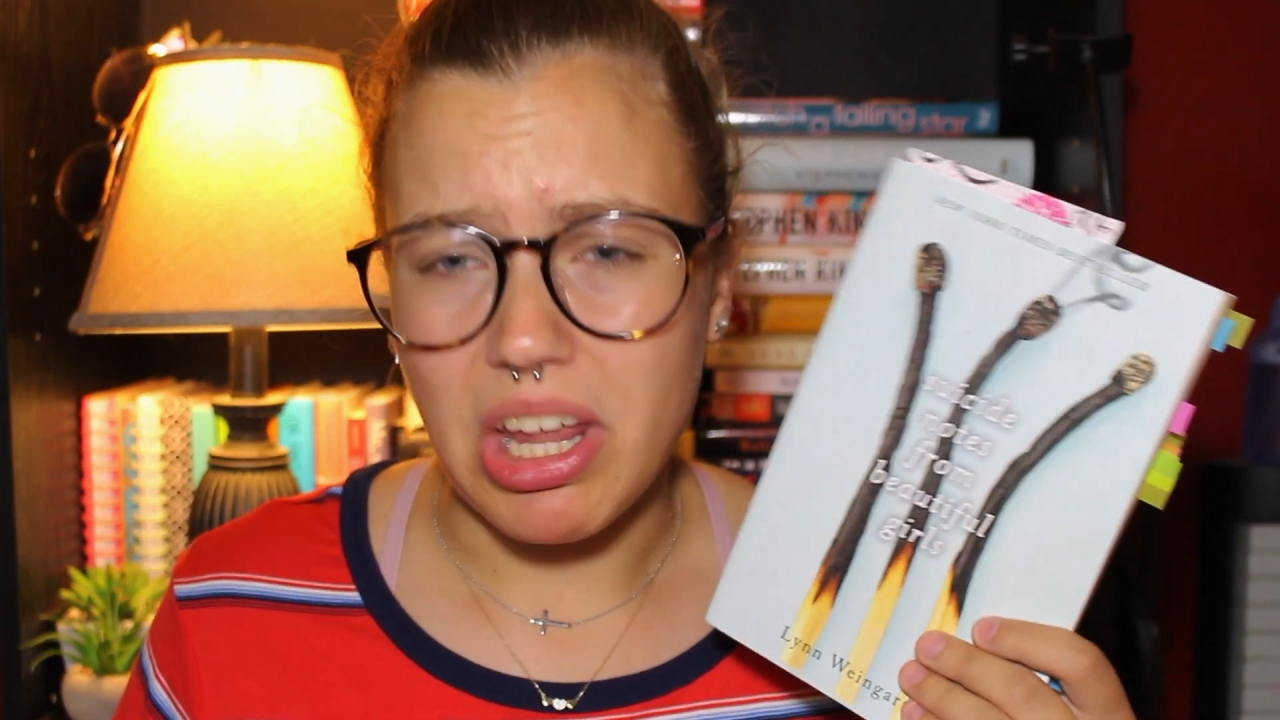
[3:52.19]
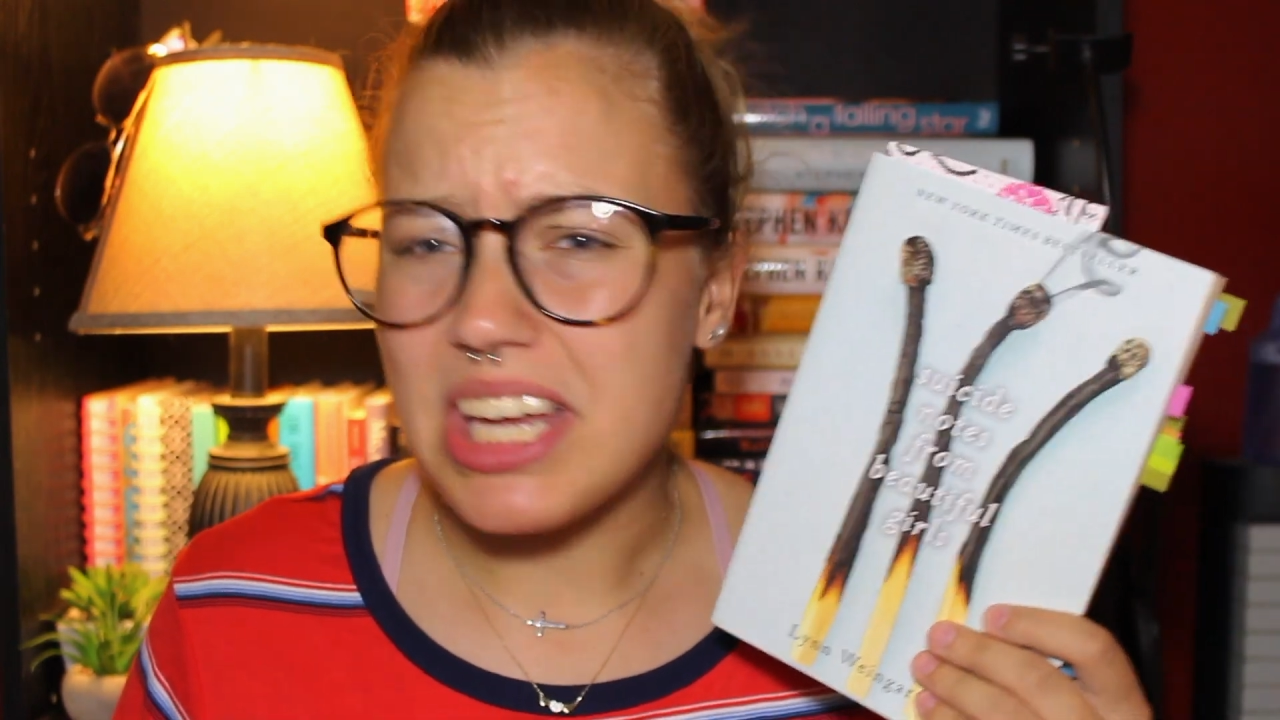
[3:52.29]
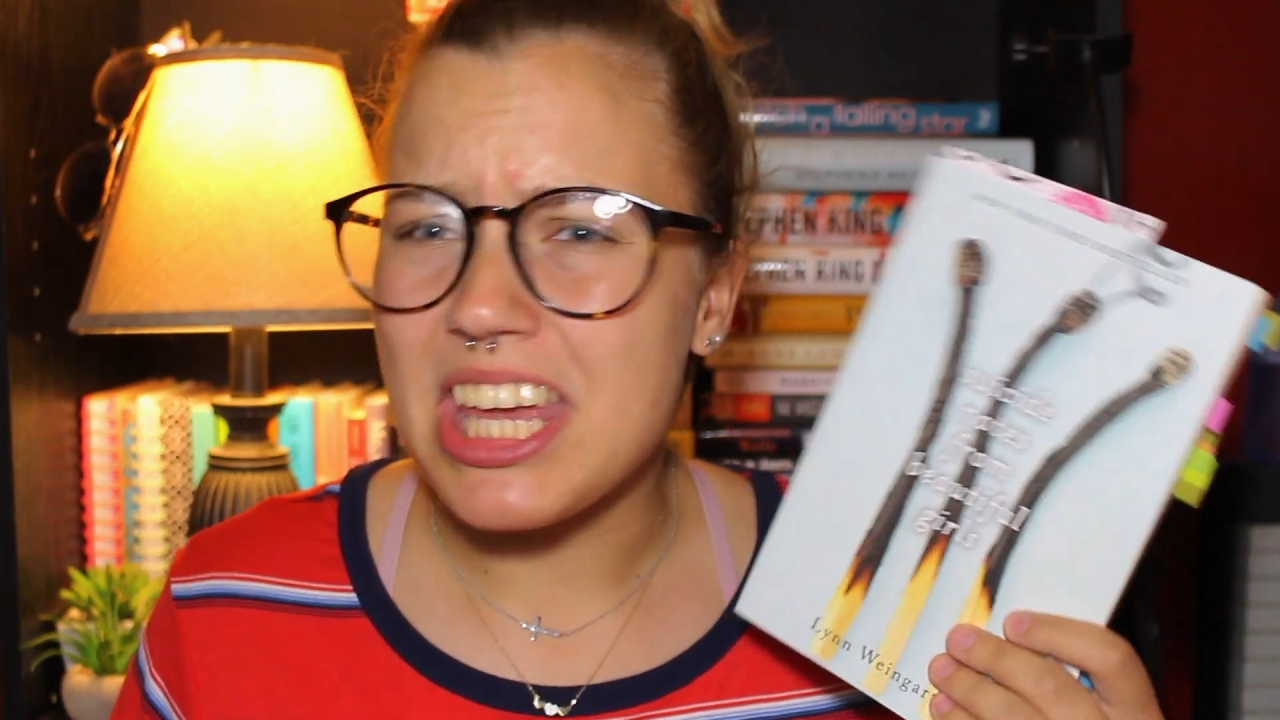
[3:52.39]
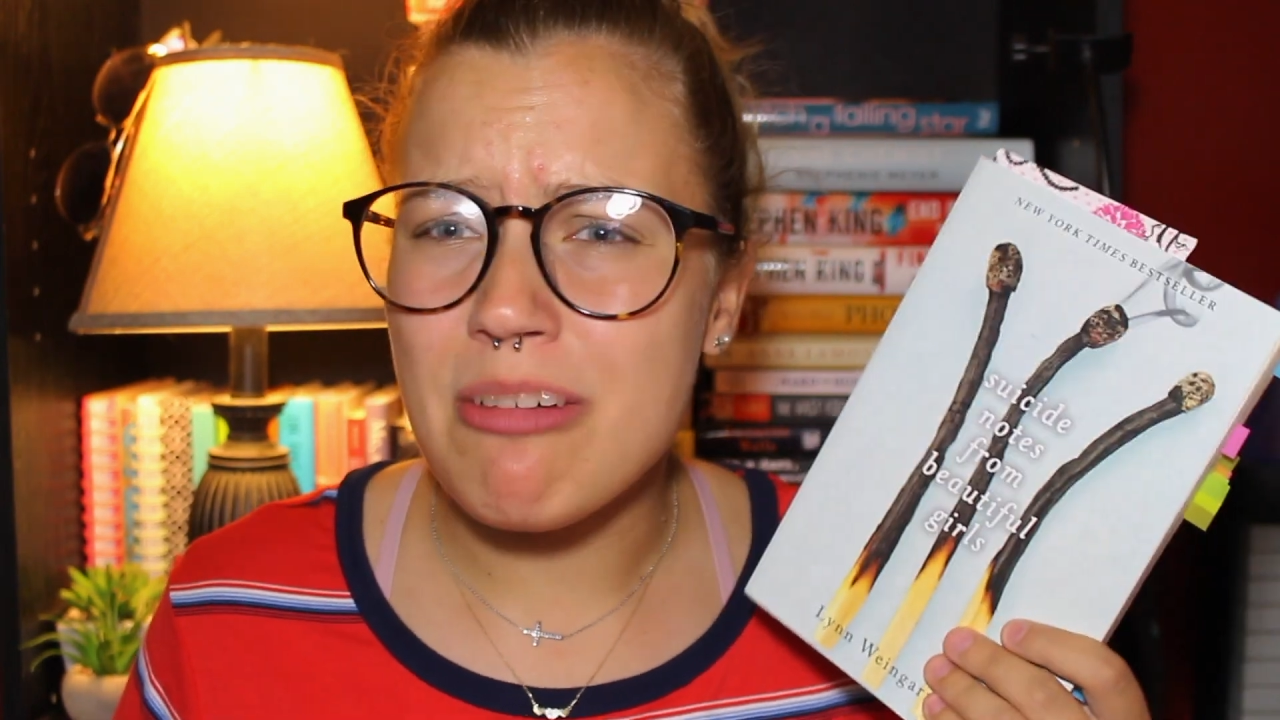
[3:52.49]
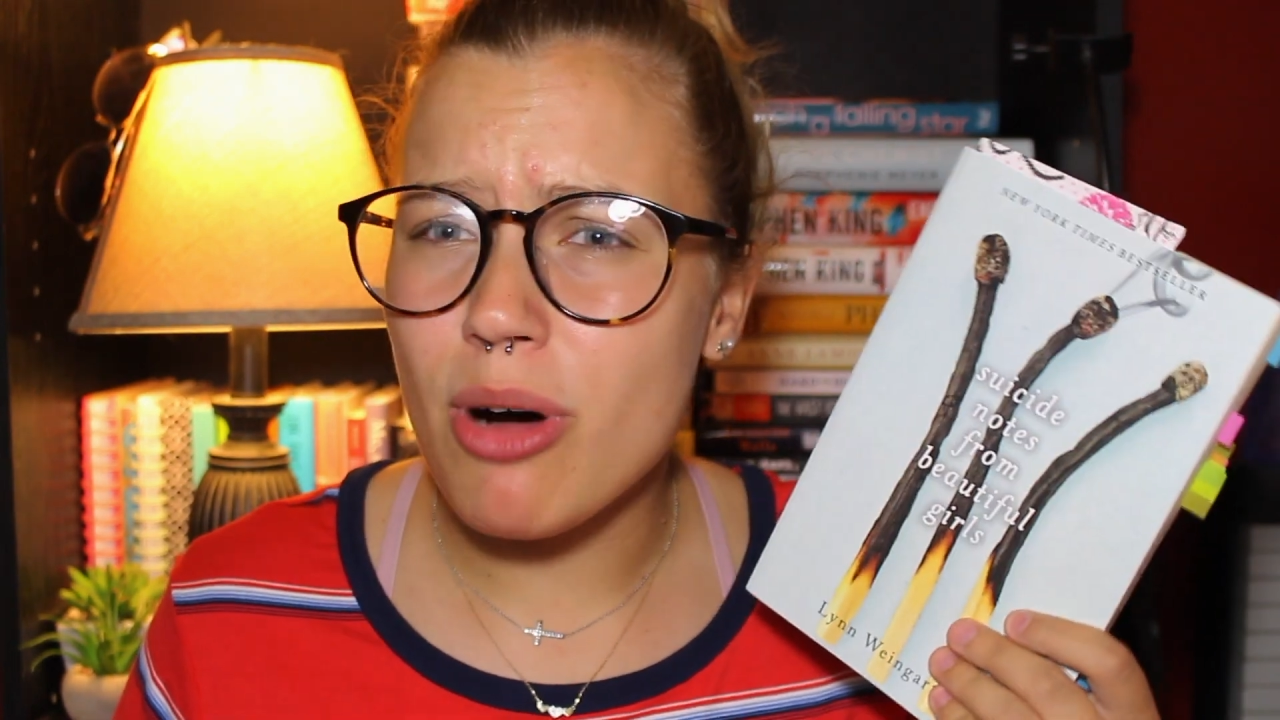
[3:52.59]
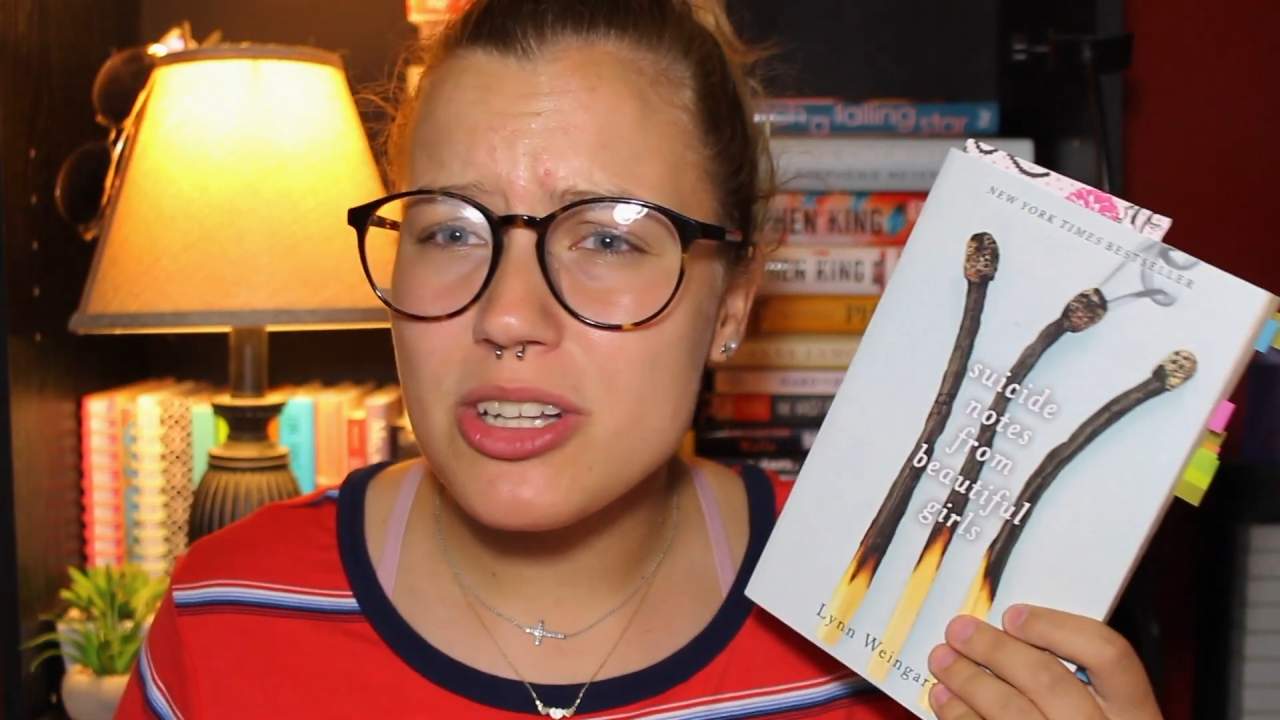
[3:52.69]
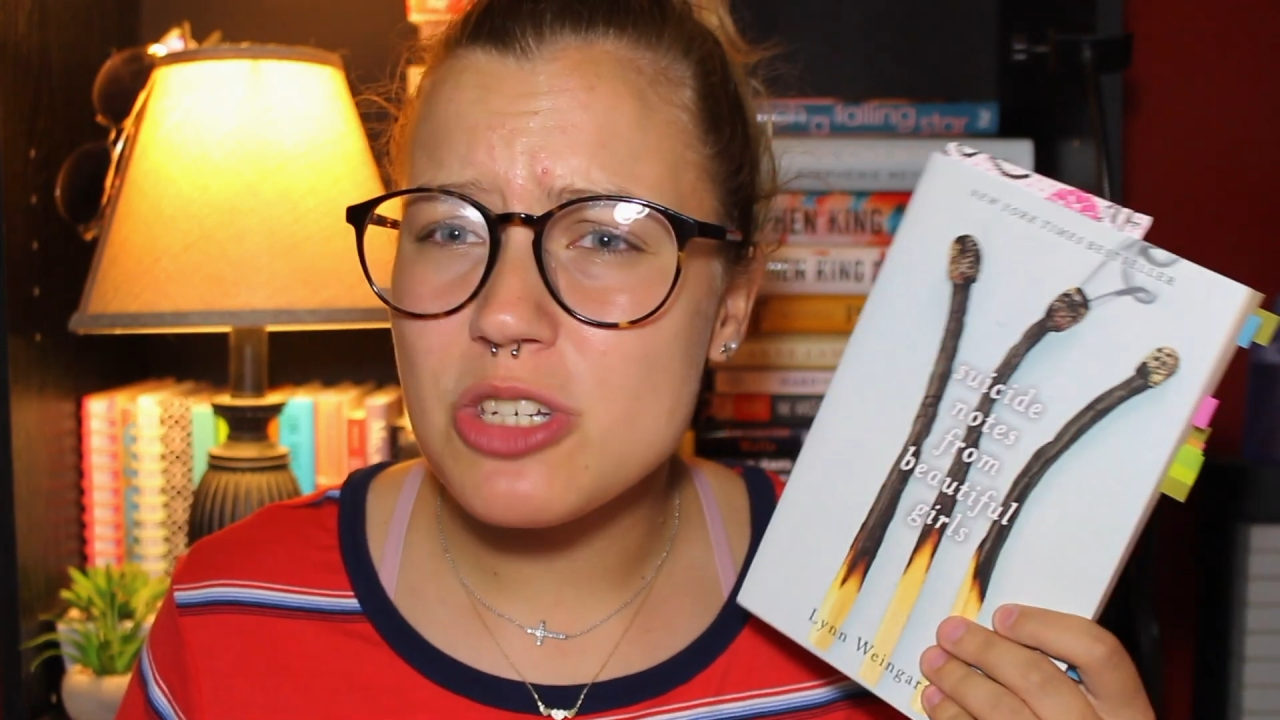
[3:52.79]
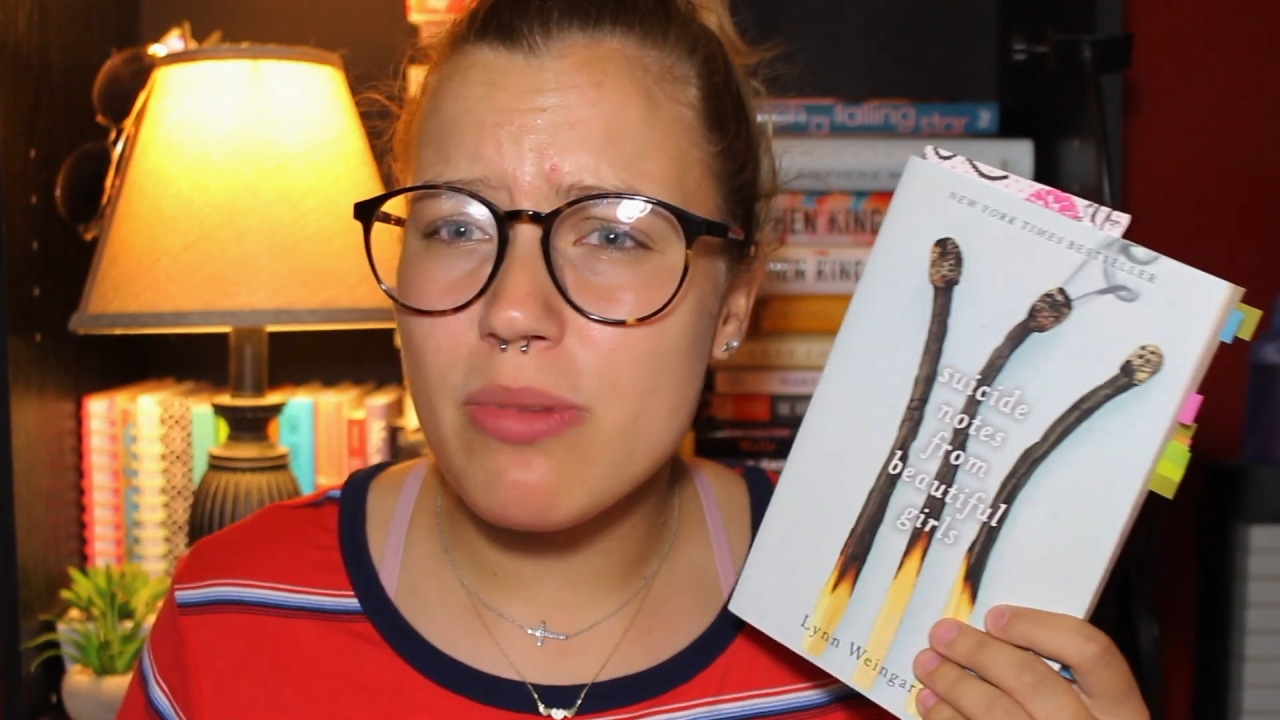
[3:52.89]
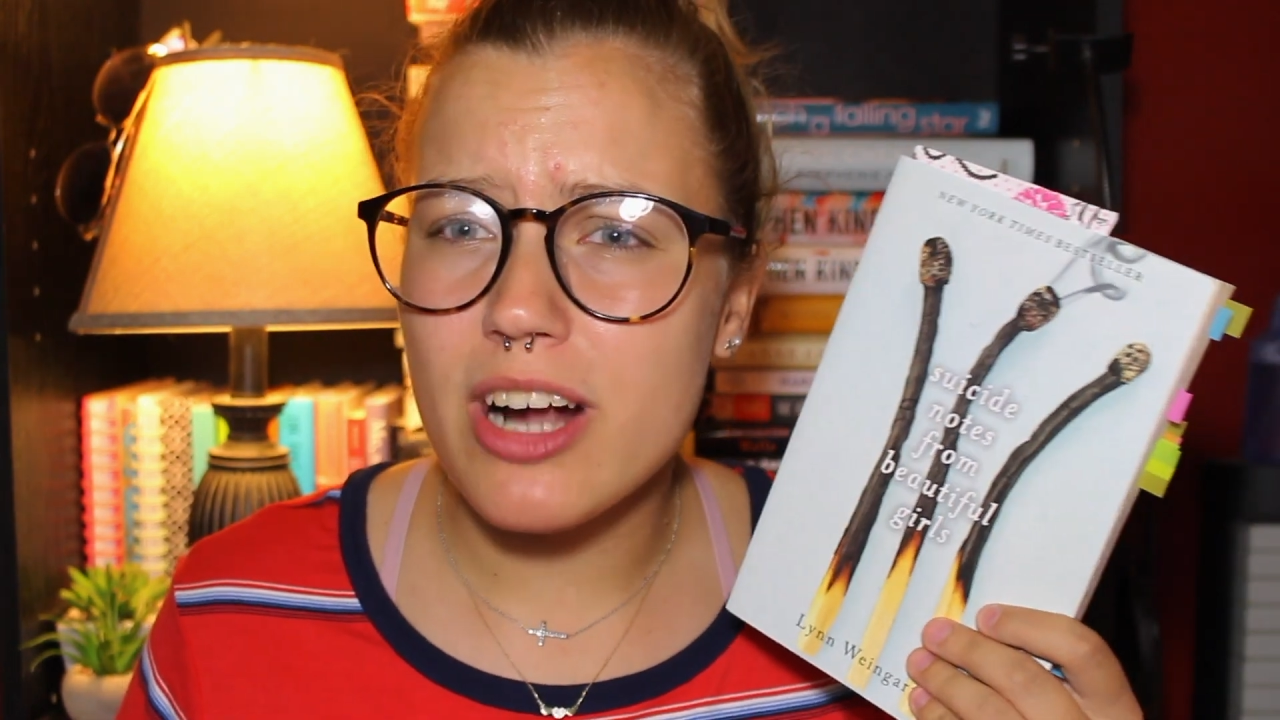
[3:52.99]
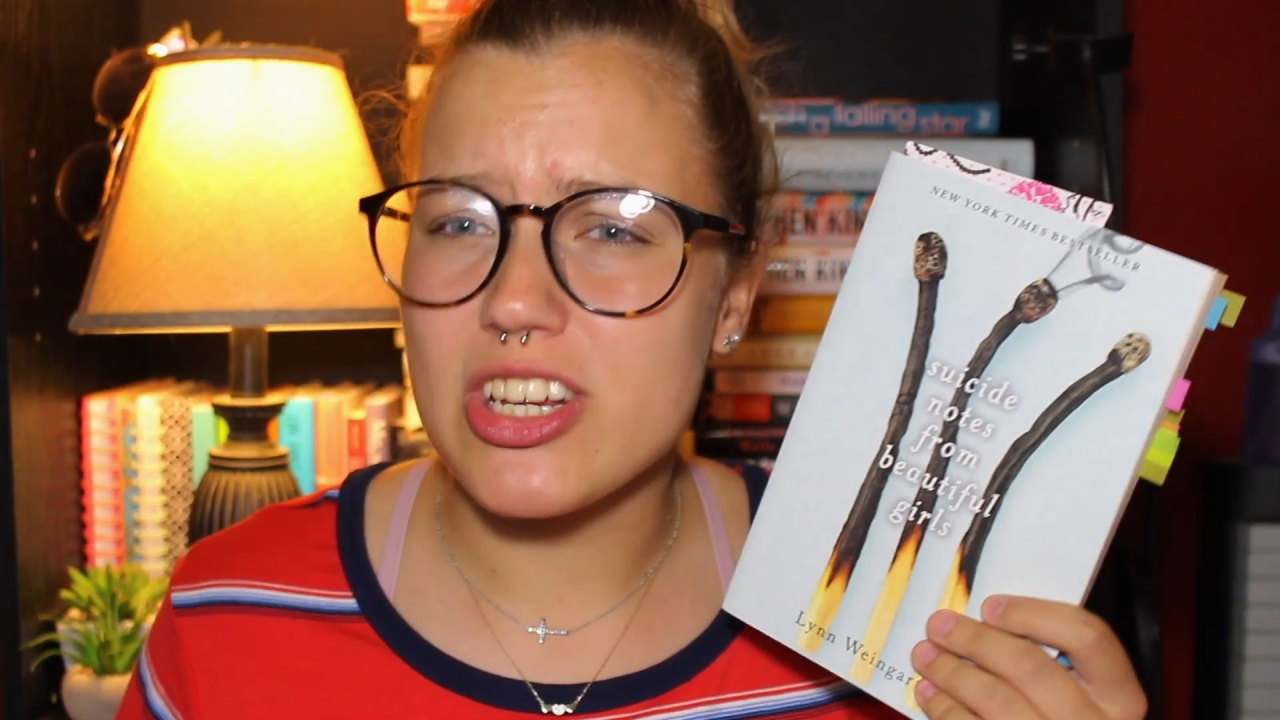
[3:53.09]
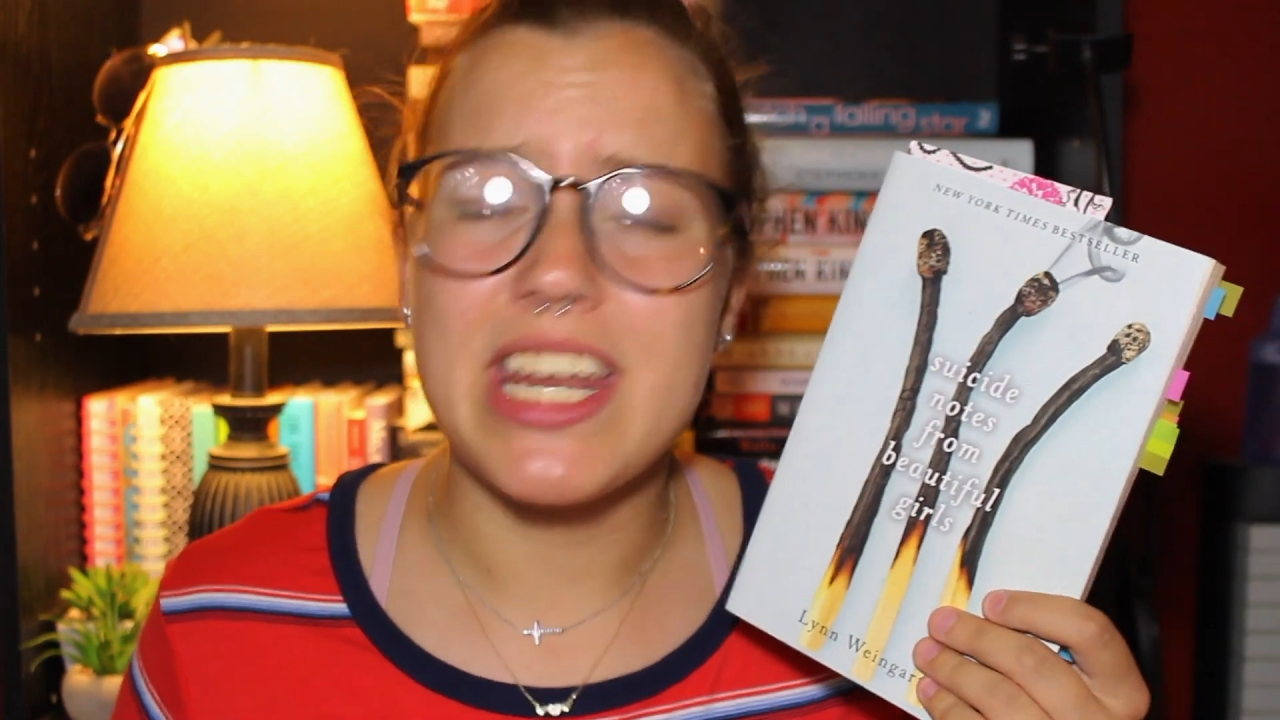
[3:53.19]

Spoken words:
like him all too much.